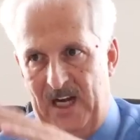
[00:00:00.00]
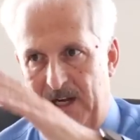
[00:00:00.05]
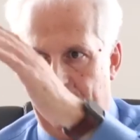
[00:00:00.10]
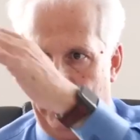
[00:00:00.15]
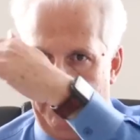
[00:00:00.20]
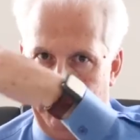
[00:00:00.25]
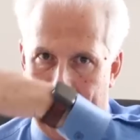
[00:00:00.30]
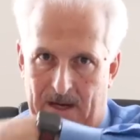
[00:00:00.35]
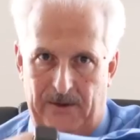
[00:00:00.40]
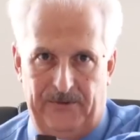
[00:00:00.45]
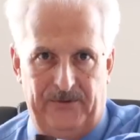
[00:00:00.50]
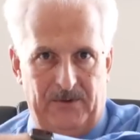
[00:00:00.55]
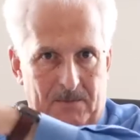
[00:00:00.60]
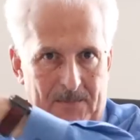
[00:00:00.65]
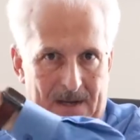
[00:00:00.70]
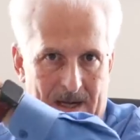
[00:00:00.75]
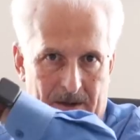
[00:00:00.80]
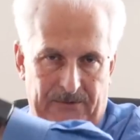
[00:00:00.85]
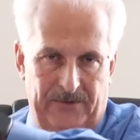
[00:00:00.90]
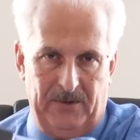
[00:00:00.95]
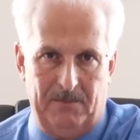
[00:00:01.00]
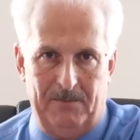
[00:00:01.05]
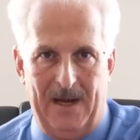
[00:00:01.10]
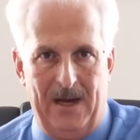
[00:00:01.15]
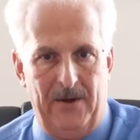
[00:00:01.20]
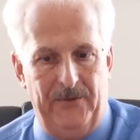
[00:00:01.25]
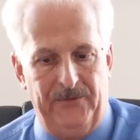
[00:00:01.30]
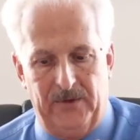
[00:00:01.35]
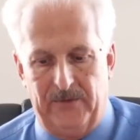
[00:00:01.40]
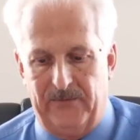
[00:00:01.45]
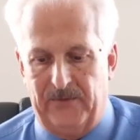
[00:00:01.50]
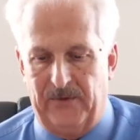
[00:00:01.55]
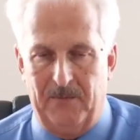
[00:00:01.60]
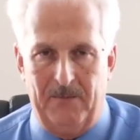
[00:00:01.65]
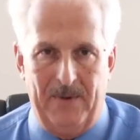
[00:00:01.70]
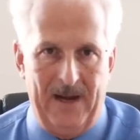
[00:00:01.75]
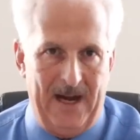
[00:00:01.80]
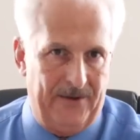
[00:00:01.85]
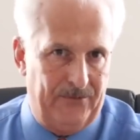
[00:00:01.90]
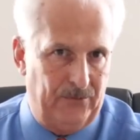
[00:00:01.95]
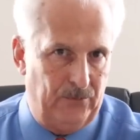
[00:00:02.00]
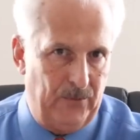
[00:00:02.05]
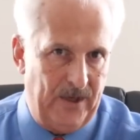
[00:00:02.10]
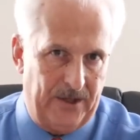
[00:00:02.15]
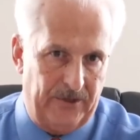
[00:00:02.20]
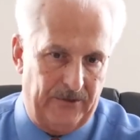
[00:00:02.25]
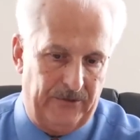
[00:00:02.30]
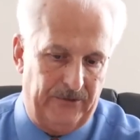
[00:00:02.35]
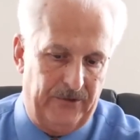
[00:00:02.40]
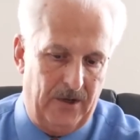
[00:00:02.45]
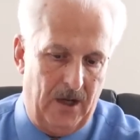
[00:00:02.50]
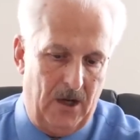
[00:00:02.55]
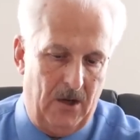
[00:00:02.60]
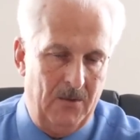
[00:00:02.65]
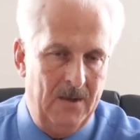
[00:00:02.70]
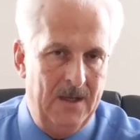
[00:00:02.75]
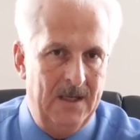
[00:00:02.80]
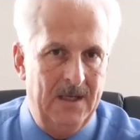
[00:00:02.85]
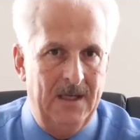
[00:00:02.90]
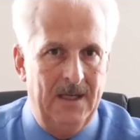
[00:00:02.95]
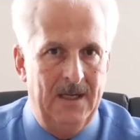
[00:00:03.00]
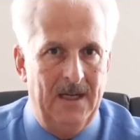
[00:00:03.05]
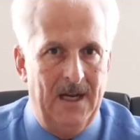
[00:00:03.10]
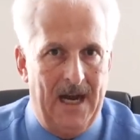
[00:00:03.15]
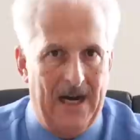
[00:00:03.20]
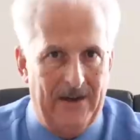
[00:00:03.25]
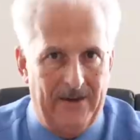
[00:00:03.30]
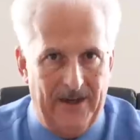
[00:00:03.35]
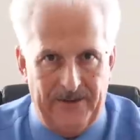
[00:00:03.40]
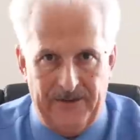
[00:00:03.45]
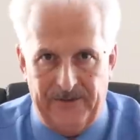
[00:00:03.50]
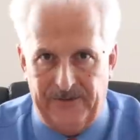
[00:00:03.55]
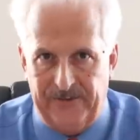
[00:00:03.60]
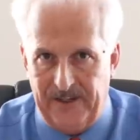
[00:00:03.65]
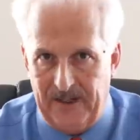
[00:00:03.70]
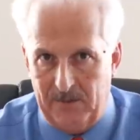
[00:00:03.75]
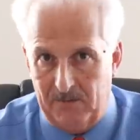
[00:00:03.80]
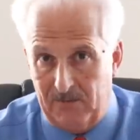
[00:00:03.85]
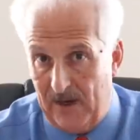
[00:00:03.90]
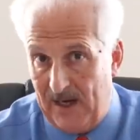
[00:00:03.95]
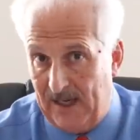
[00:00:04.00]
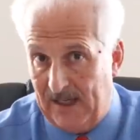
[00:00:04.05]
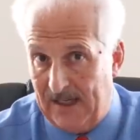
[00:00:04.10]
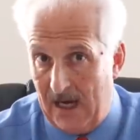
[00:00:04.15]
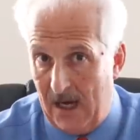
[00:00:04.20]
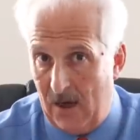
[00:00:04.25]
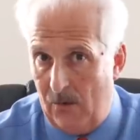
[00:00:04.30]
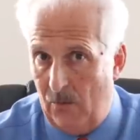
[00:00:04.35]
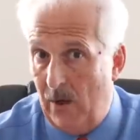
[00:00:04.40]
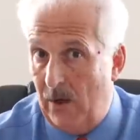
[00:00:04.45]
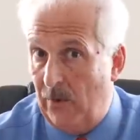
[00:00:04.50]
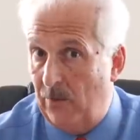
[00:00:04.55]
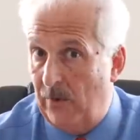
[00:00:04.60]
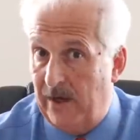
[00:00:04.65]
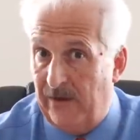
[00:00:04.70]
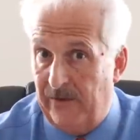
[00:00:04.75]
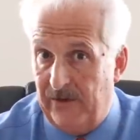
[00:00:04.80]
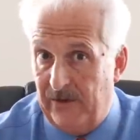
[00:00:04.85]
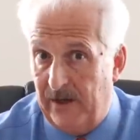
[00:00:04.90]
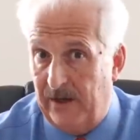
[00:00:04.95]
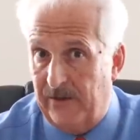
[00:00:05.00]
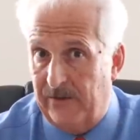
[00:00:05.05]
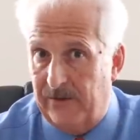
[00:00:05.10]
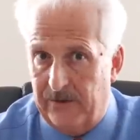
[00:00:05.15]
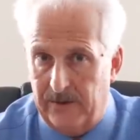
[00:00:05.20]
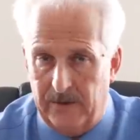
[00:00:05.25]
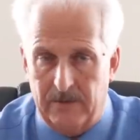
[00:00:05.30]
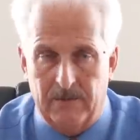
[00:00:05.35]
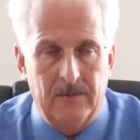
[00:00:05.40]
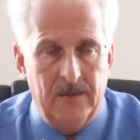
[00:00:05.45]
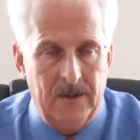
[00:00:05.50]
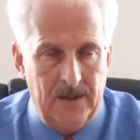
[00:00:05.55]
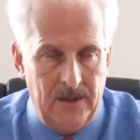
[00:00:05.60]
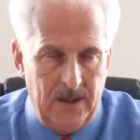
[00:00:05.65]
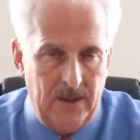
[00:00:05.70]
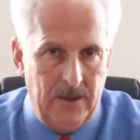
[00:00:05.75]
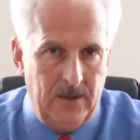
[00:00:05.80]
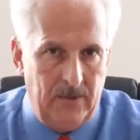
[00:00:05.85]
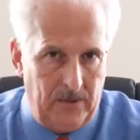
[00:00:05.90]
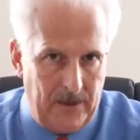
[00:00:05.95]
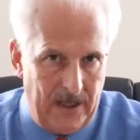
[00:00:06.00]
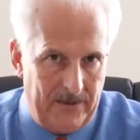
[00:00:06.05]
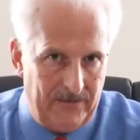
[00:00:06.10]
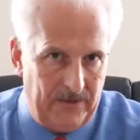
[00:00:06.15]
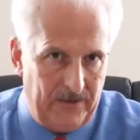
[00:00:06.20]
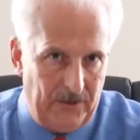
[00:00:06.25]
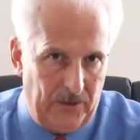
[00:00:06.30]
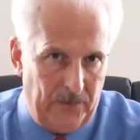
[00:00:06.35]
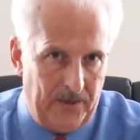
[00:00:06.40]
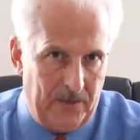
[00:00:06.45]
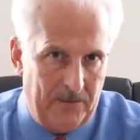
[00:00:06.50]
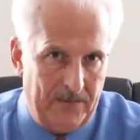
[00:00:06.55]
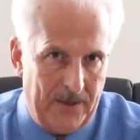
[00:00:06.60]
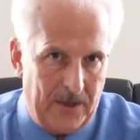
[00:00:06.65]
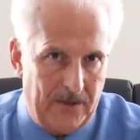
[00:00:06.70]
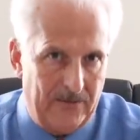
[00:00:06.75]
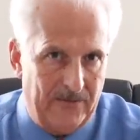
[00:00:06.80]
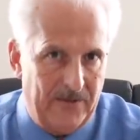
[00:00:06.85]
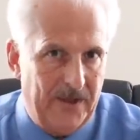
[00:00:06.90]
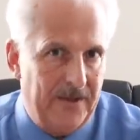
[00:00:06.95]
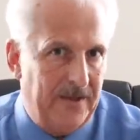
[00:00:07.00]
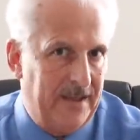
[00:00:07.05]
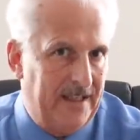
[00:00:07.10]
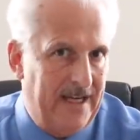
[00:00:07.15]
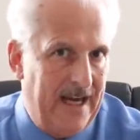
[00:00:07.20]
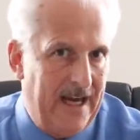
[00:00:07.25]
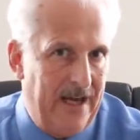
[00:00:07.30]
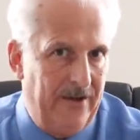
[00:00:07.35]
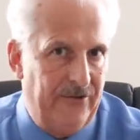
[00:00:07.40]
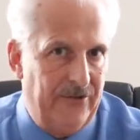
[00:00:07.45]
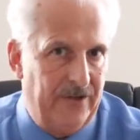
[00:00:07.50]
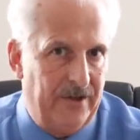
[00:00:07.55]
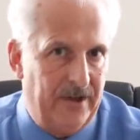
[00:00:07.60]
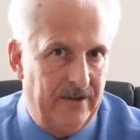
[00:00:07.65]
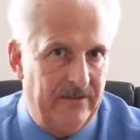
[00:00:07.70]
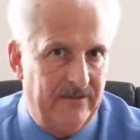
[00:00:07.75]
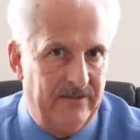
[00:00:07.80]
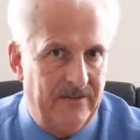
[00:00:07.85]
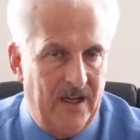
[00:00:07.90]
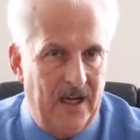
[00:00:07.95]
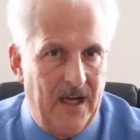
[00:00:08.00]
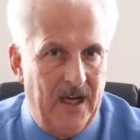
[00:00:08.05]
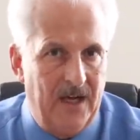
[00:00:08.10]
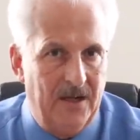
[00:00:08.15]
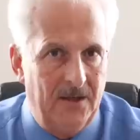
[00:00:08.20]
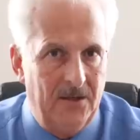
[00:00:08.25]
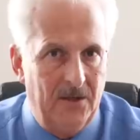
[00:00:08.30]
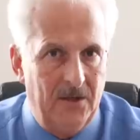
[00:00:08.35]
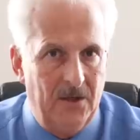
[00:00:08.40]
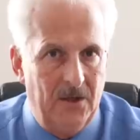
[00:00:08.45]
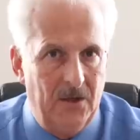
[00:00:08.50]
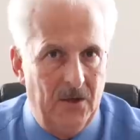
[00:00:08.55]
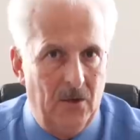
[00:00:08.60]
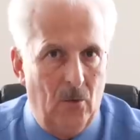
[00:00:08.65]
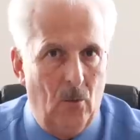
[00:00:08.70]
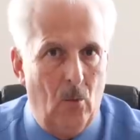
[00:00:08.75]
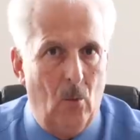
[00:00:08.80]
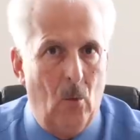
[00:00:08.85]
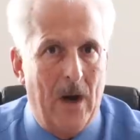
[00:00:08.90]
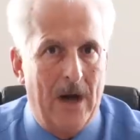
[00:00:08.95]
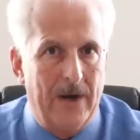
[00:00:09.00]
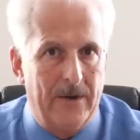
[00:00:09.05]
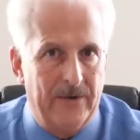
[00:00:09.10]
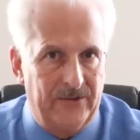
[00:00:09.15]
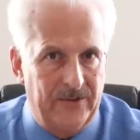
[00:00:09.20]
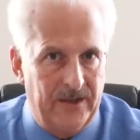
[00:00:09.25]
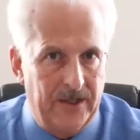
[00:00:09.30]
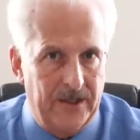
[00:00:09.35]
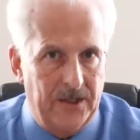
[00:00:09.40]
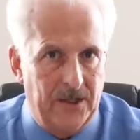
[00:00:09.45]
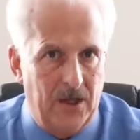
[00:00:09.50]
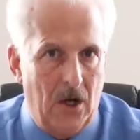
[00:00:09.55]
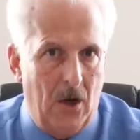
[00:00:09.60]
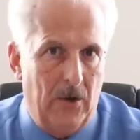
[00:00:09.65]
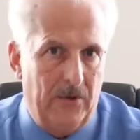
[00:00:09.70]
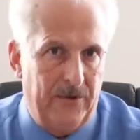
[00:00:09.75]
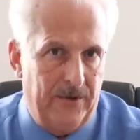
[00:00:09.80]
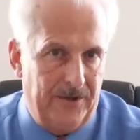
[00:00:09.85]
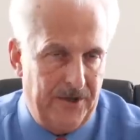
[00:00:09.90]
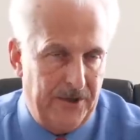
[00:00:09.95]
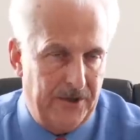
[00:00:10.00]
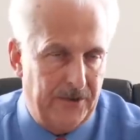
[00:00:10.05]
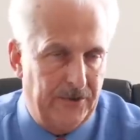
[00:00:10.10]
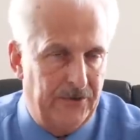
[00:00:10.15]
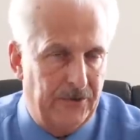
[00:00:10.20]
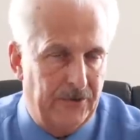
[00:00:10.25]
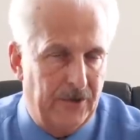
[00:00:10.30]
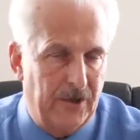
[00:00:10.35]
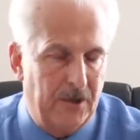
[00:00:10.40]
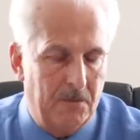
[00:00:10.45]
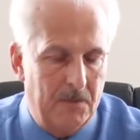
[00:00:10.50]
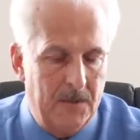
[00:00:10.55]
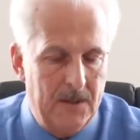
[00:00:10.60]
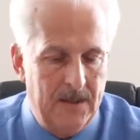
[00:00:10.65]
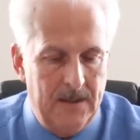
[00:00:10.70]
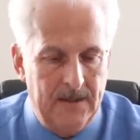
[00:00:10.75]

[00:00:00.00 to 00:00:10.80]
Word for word: kind of been bouncing, bouncing, bouncing for the past week or so. I'd like to see it break out one way or the other, and we'll have a little bit better of an indication of uh, where it's going to go in the near term.